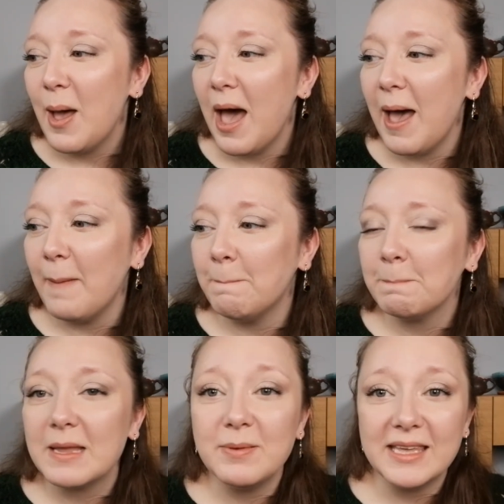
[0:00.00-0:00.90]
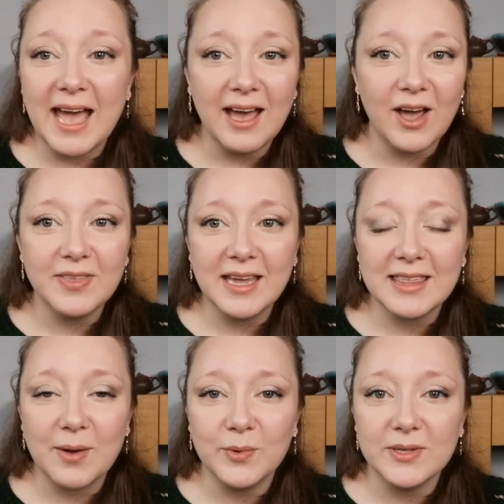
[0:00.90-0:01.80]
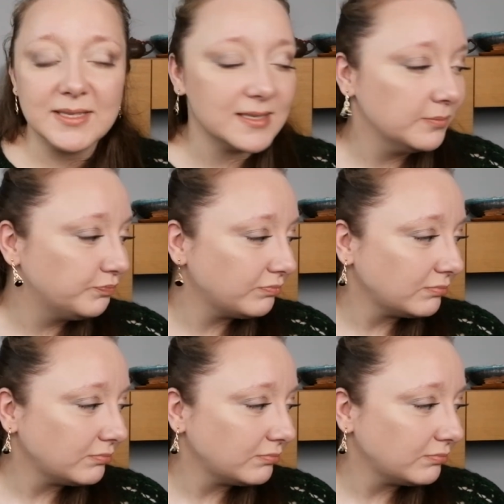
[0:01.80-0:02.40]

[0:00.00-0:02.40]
But yeah, I think that was,